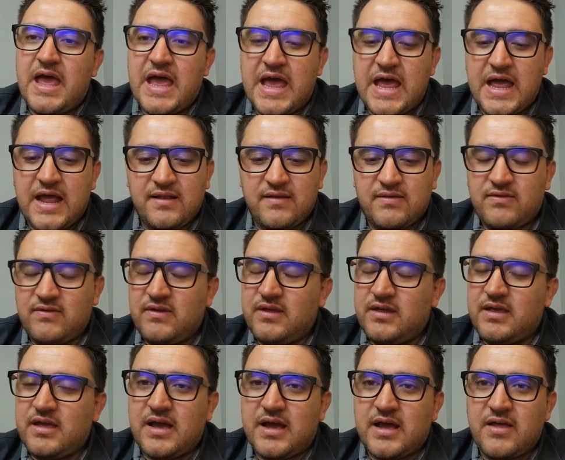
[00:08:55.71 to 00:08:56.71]
and
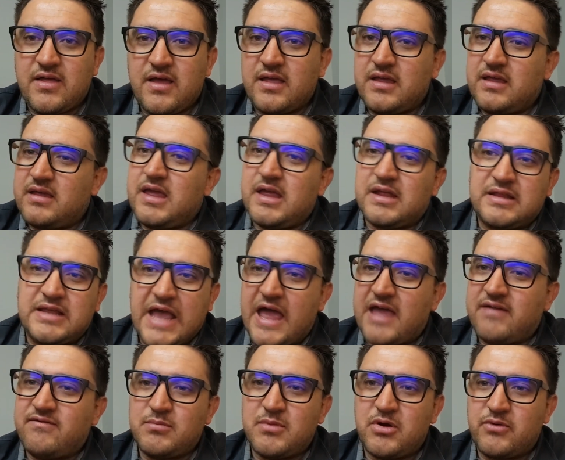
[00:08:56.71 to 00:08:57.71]
uh, it
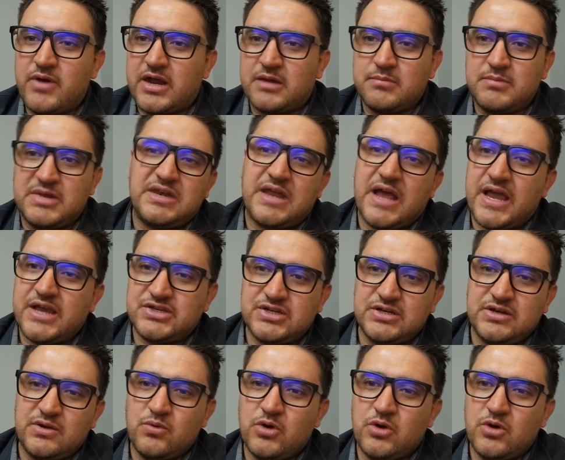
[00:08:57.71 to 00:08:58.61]
gave him a recommendation.